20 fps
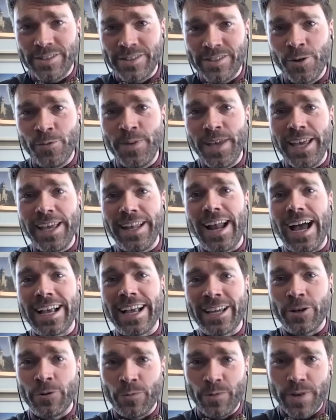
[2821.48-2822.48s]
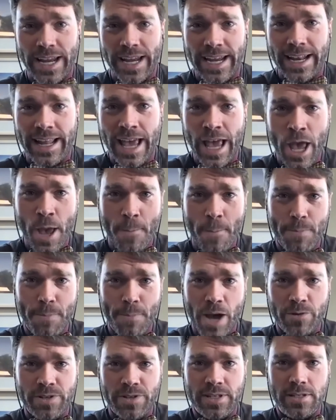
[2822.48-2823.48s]
zoom in, I can read
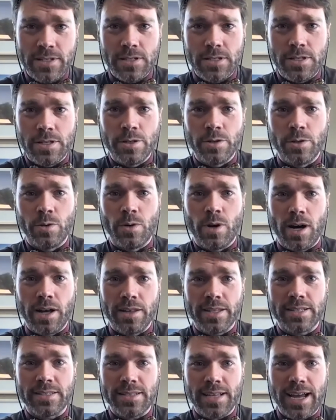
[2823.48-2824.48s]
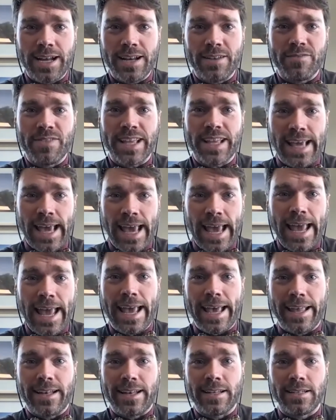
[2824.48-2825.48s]
Mountain Dew on the side of the
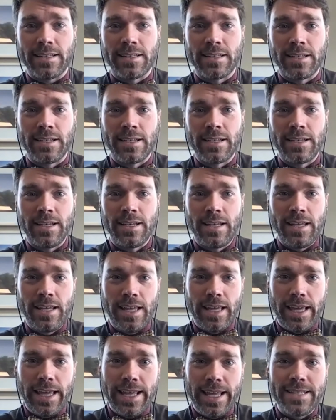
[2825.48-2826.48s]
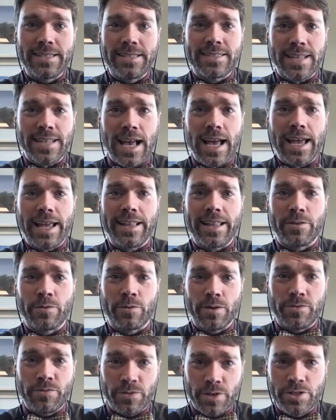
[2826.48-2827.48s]
can inside the
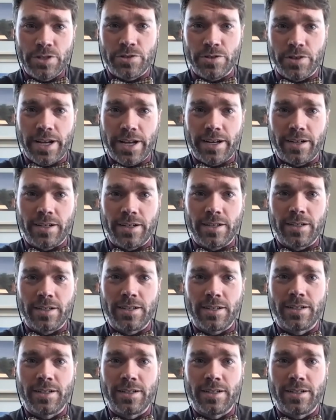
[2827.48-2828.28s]
refrigerator,